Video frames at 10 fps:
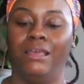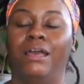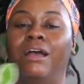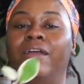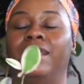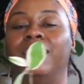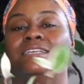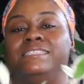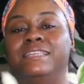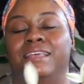Alright guys,
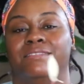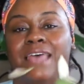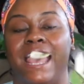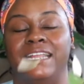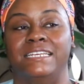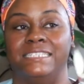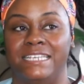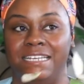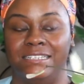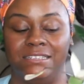that is
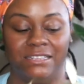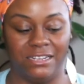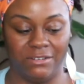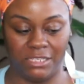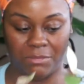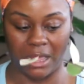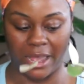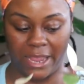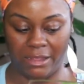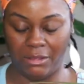it. There is
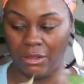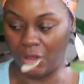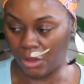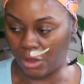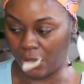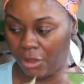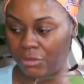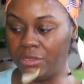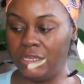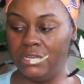my
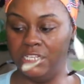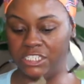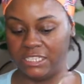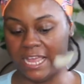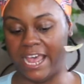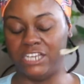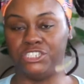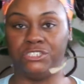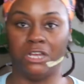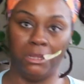haul /
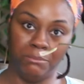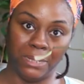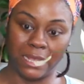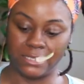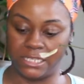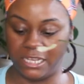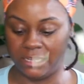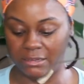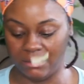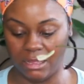unboxing.
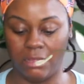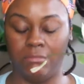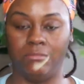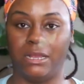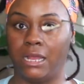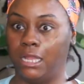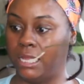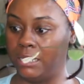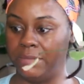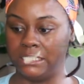Got a
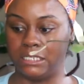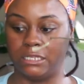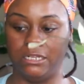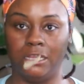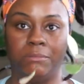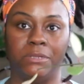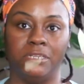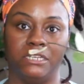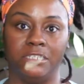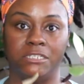lot of mess to clean up and
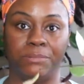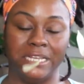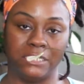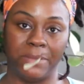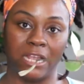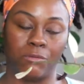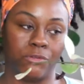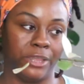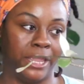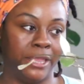get these plants back where
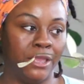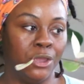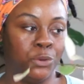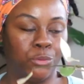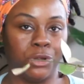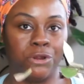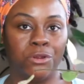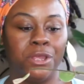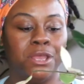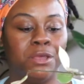they were.
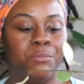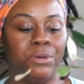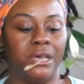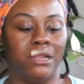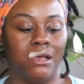But